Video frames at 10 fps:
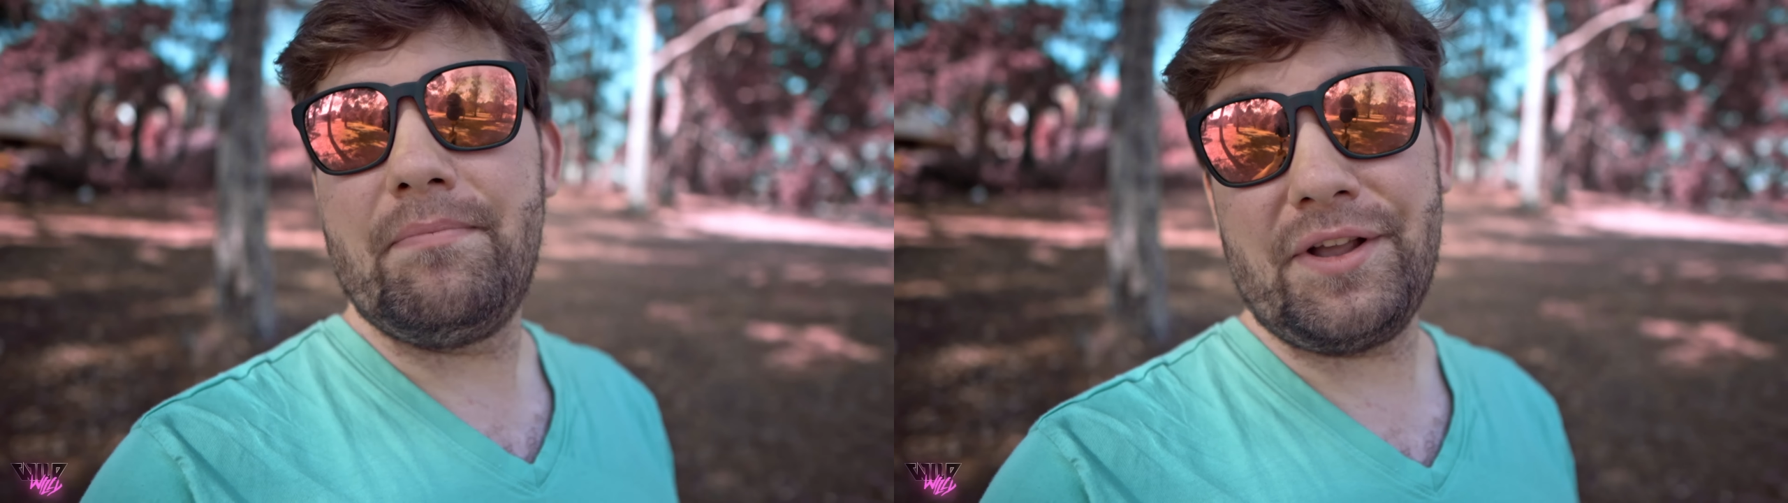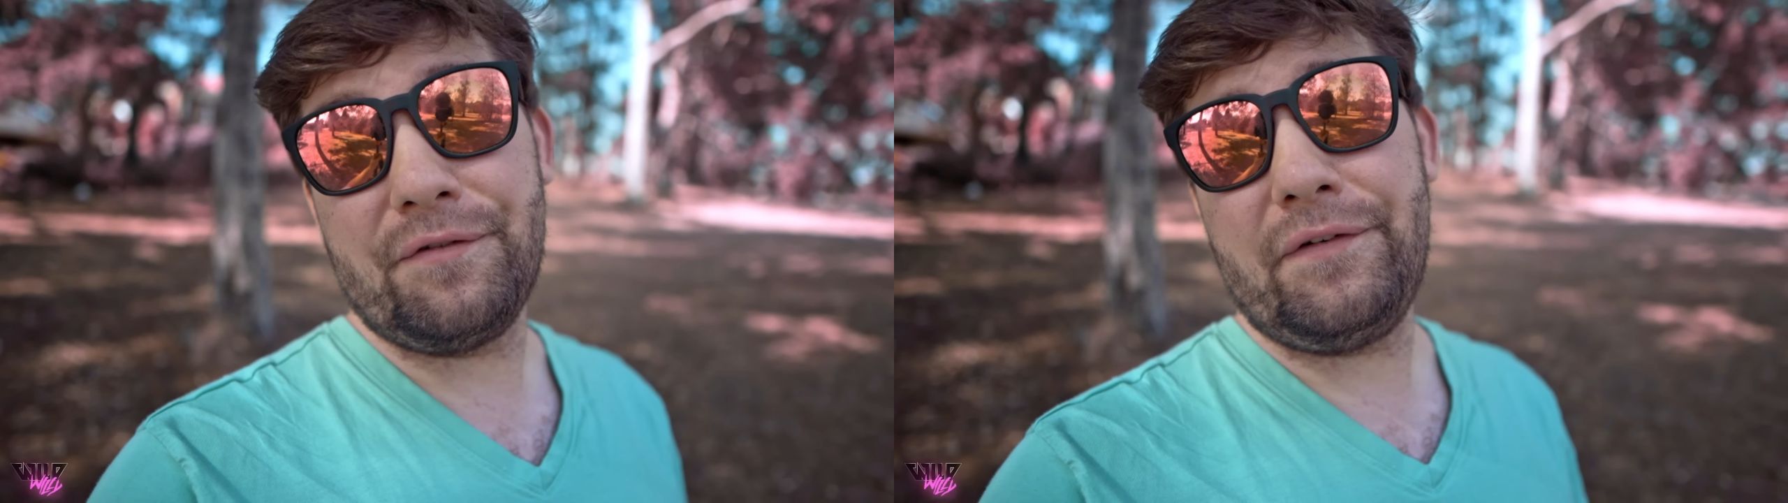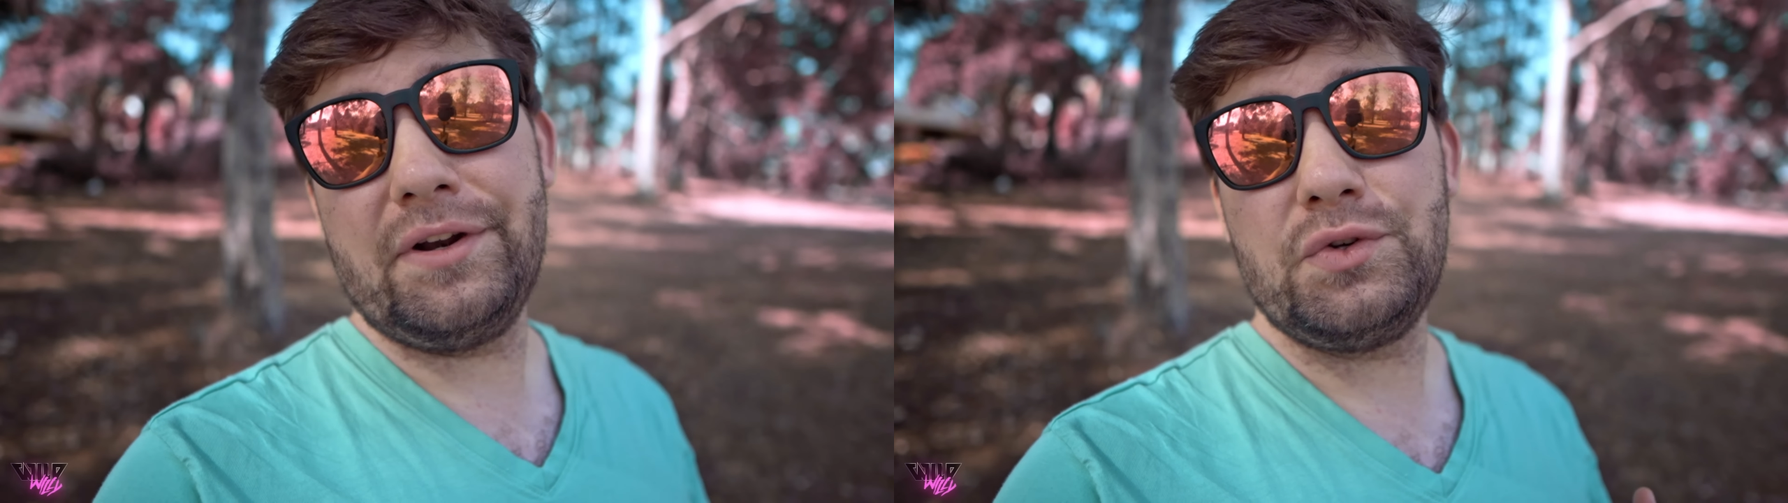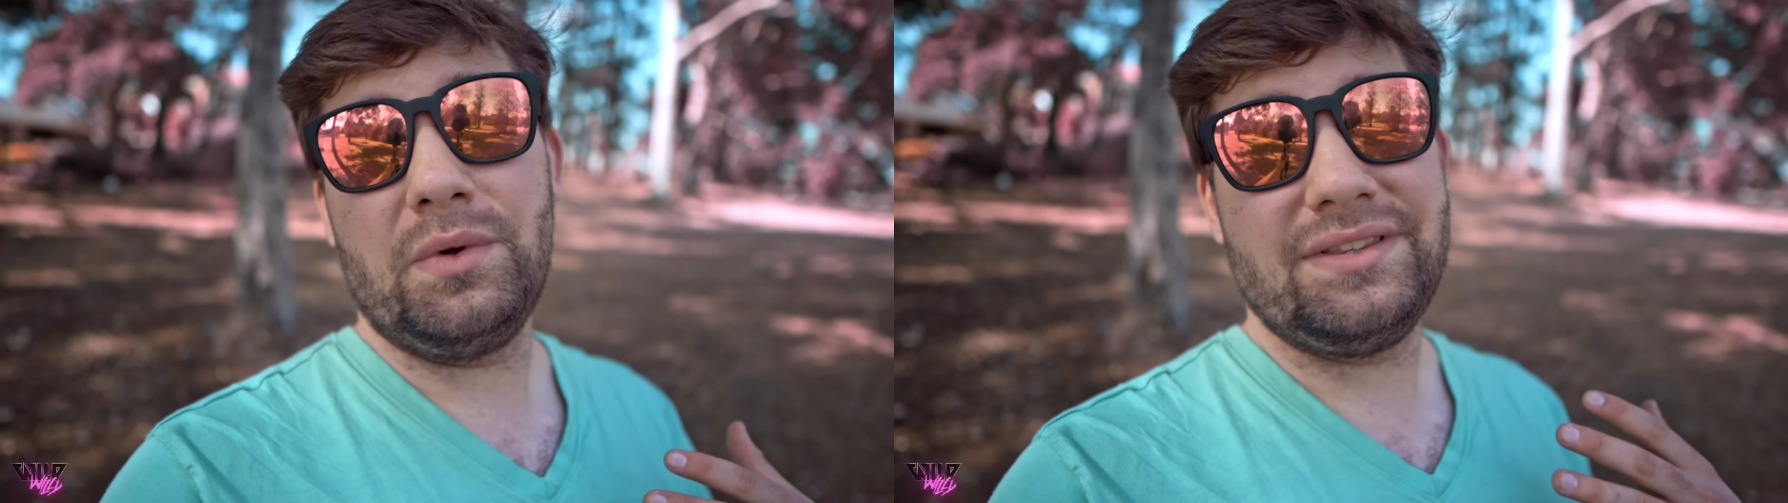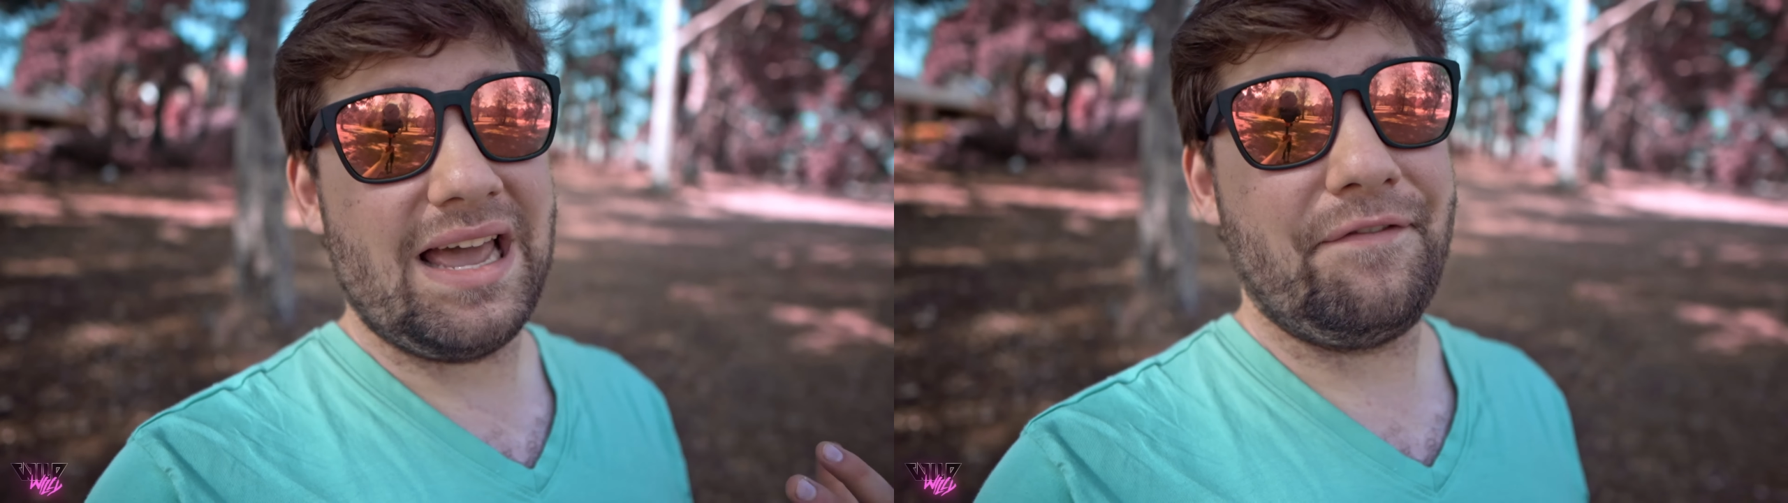but your footage
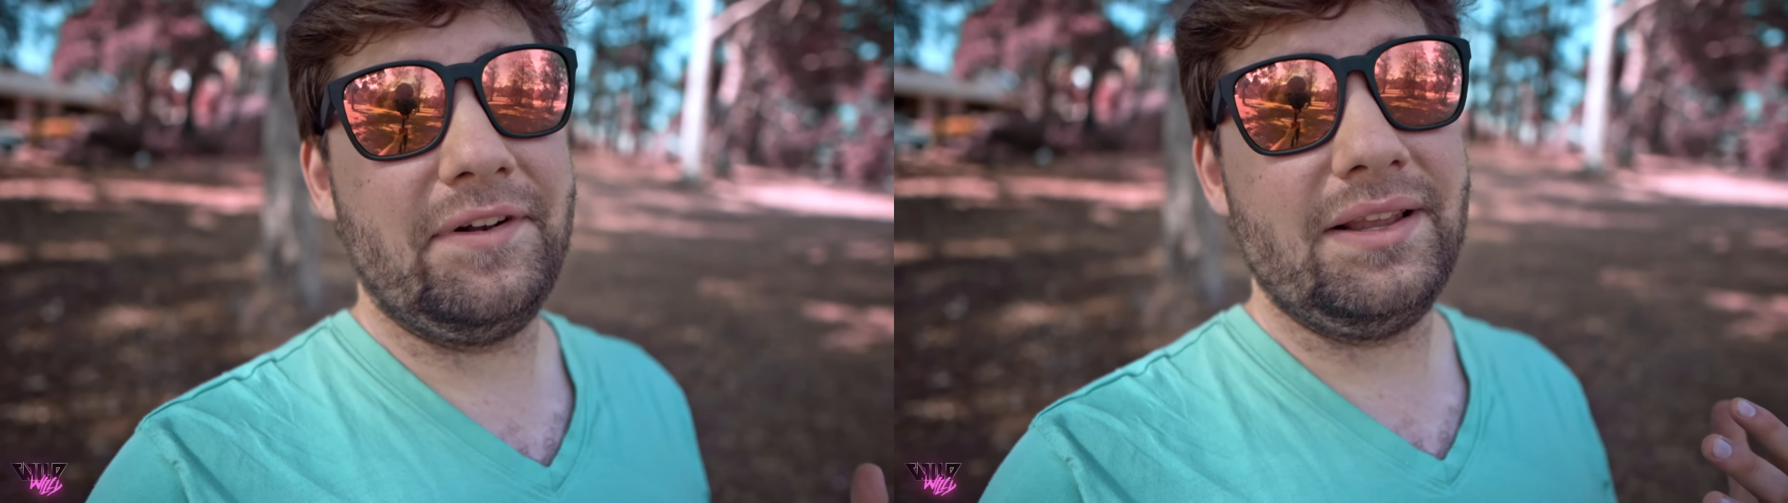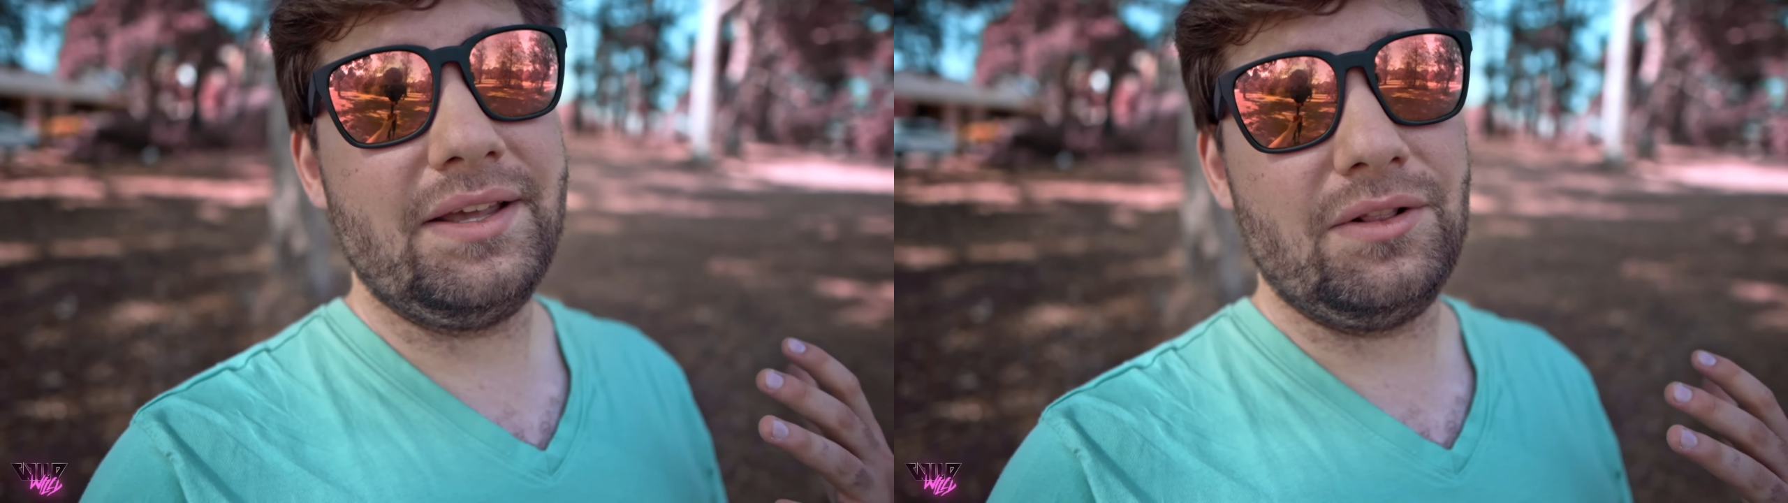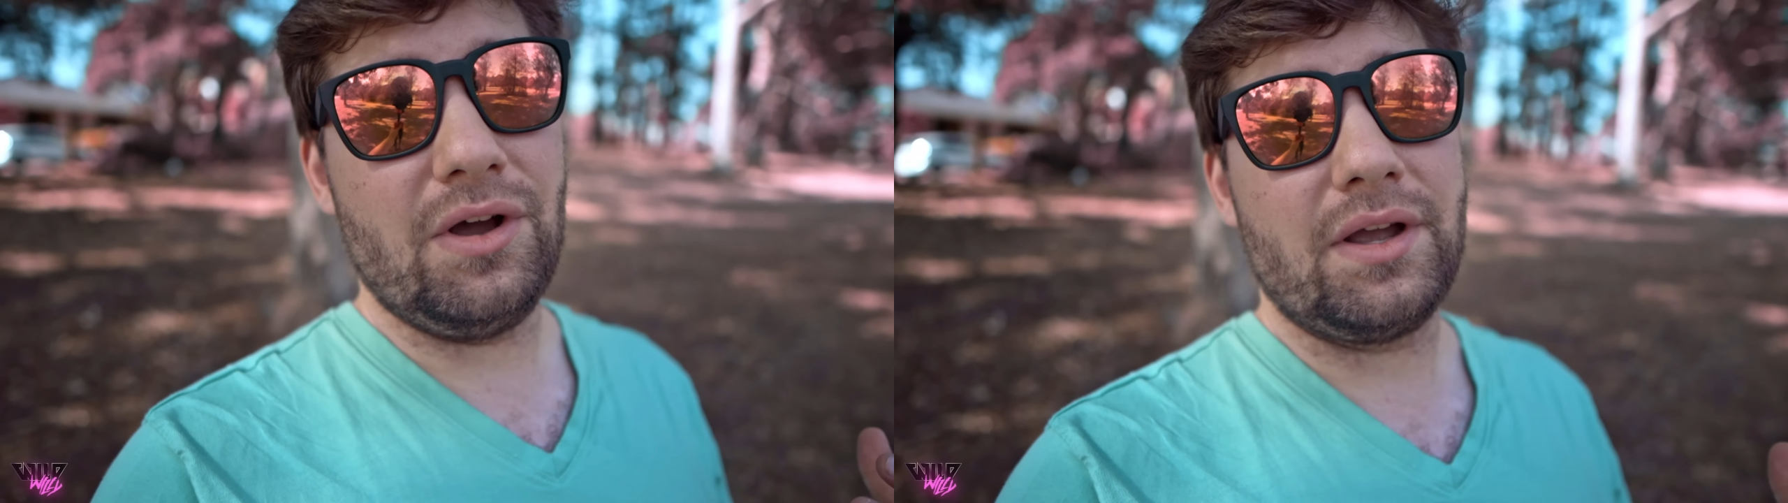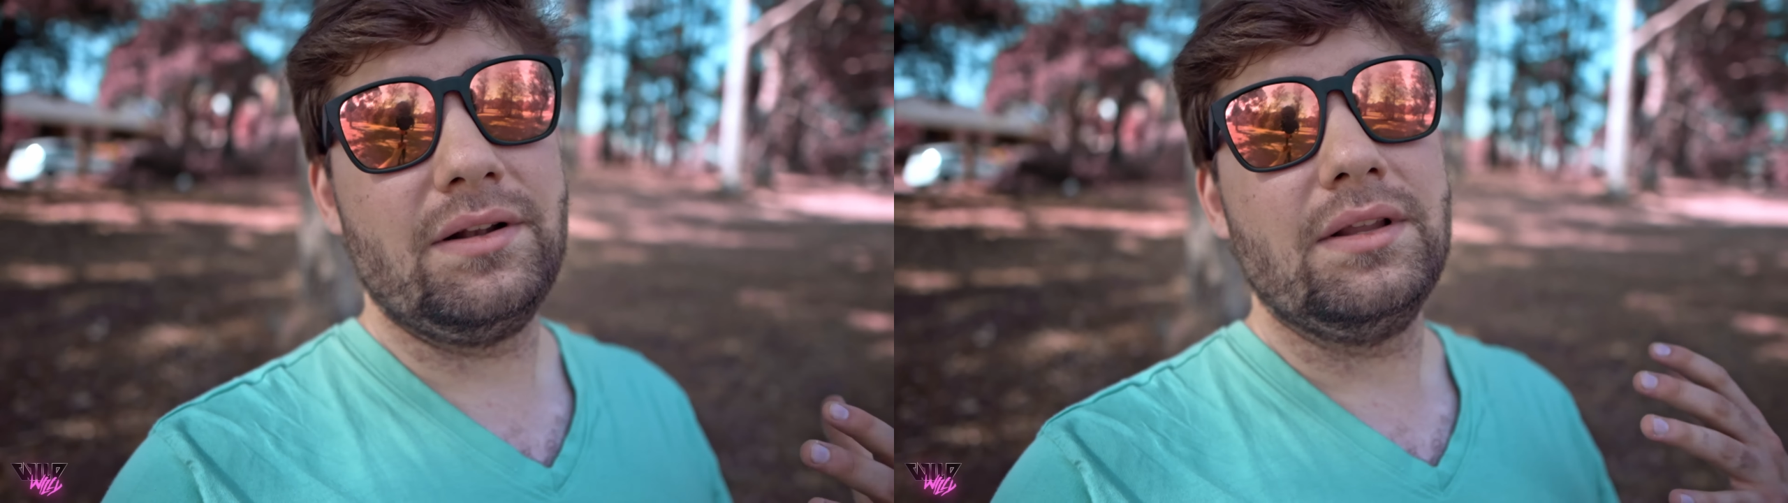will definitely look